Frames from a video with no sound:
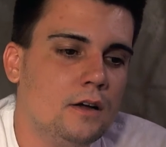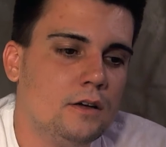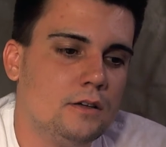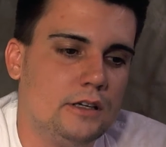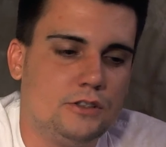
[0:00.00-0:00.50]

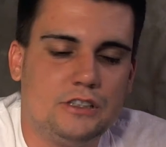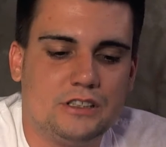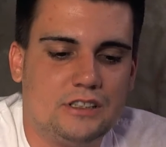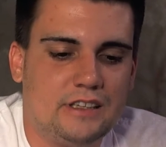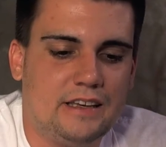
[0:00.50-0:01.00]
It's
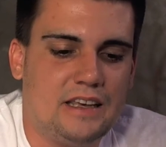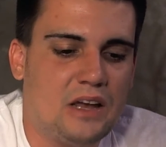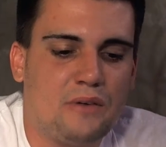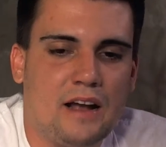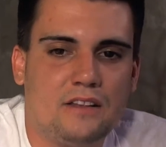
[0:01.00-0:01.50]
just to get
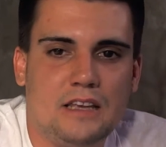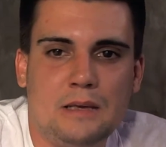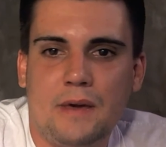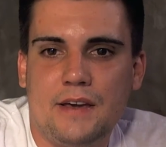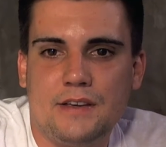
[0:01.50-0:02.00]
around
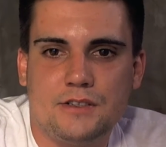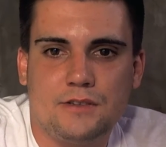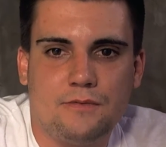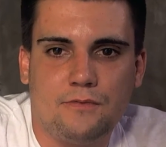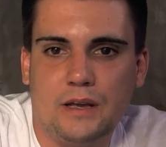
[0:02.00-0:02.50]

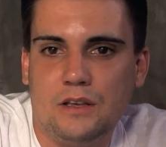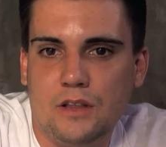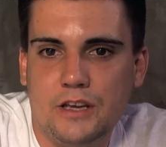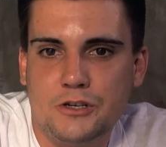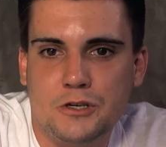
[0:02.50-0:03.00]
eBay's
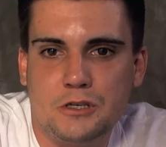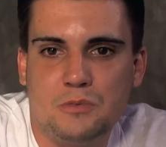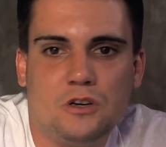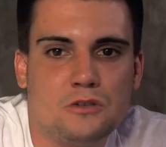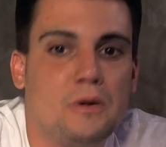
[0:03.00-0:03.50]
regulations
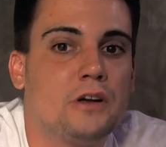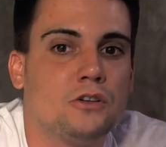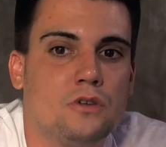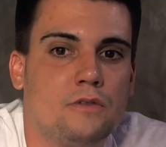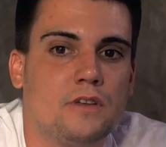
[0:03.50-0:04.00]
because
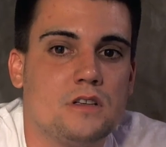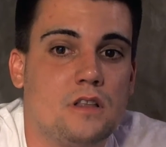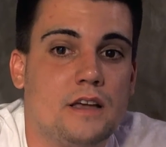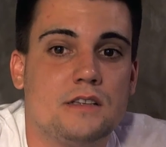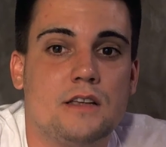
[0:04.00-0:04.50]
Microsoft doesn't
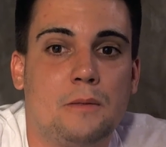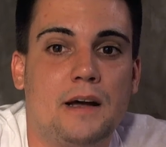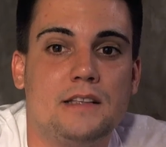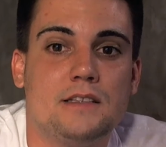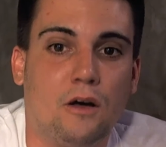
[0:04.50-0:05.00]
let you sell it
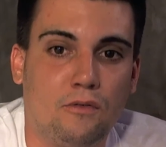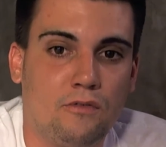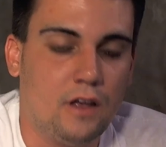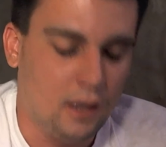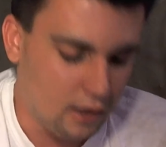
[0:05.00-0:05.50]
by
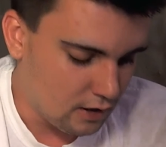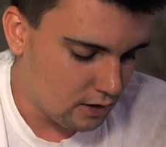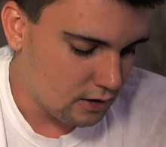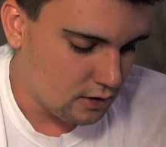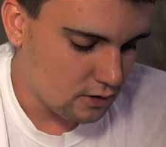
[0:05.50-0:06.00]
itself.
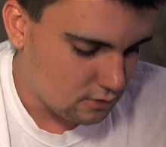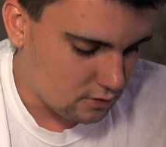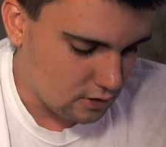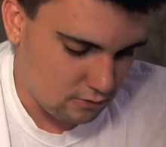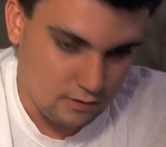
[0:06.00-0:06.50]

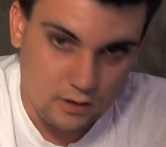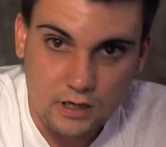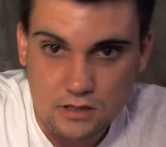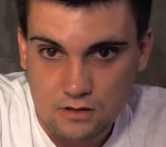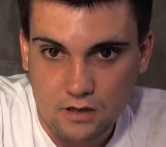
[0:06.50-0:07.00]
So,
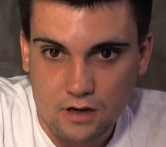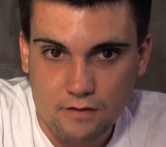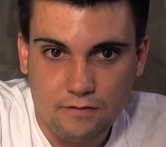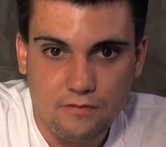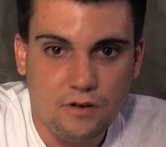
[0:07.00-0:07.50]
easy enough.
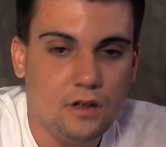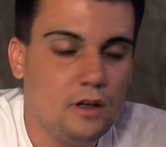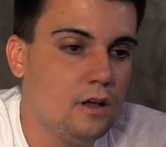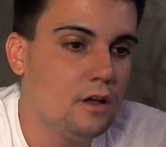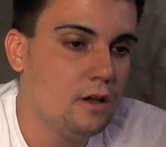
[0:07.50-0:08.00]

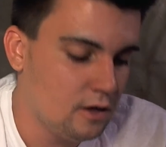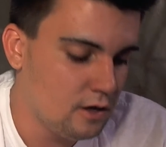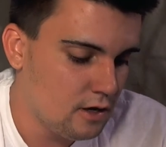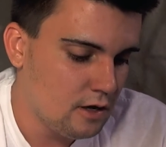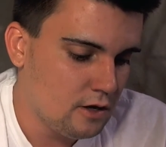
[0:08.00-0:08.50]

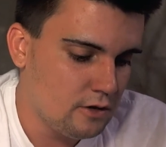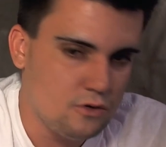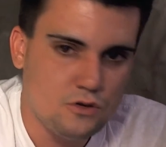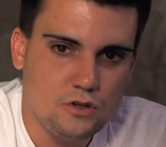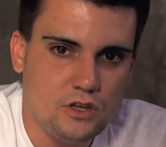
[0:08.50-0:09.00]

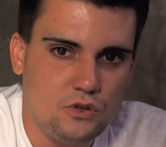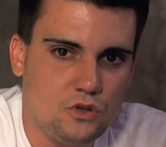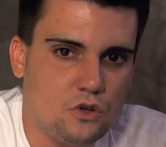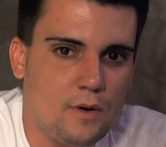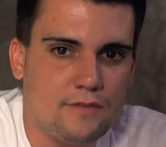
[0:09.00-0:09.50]
Usually
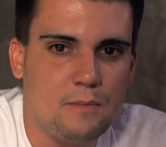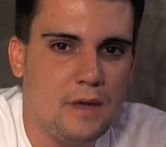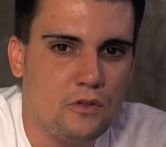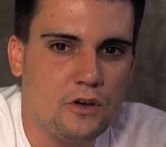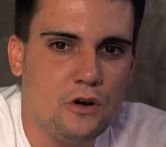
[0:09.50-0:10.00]
you have to
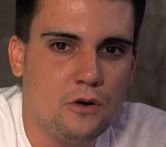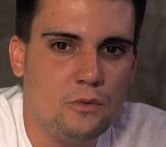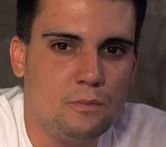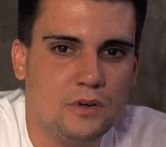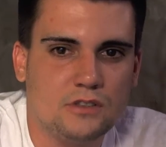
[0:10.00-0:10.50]
mail the
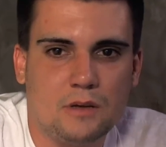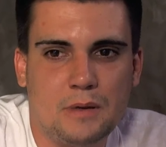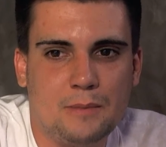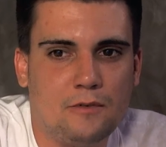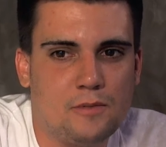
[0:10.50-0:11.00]
code, but some
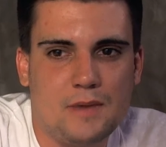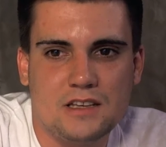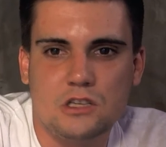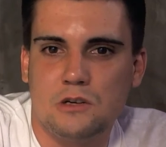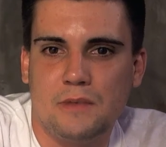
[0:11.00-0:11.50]
people, if you
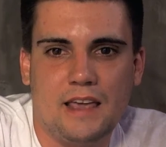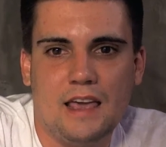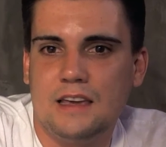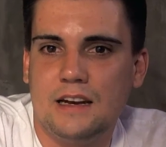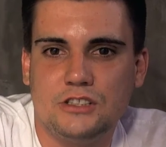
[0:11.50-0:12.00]
message them like,
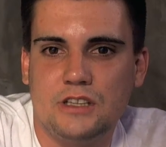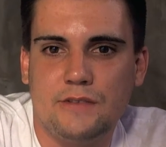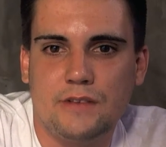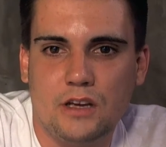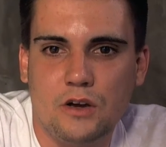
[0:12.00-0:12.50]
hey, can I just
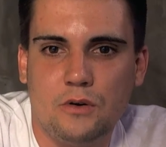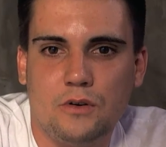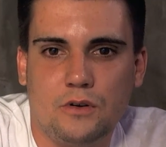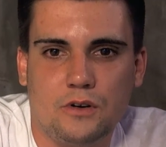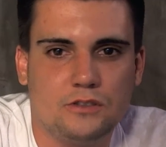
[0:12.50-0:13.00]
give you a
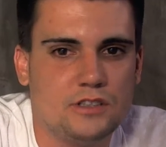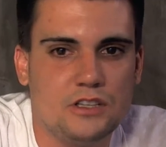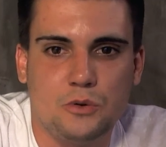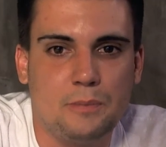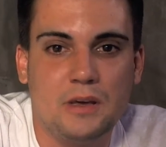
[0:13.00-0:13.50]
code or
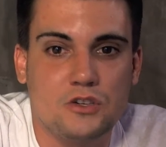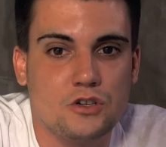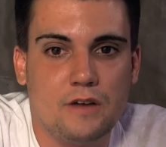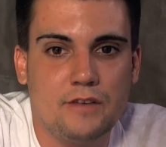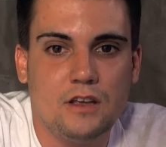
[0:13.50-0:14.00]
send you a
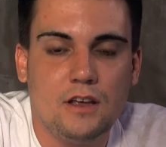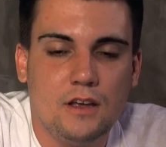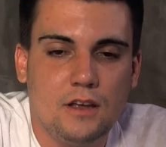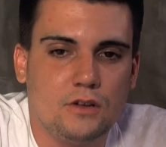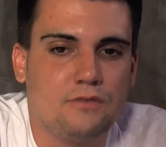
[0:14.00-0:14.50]
picture of it,
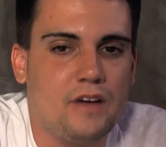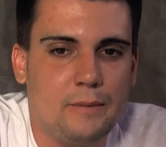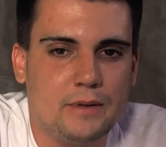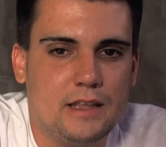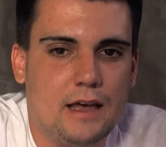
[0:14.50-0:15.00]
they're
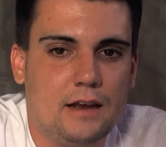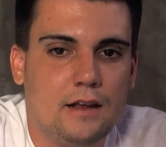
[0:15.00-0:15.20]
fine with that.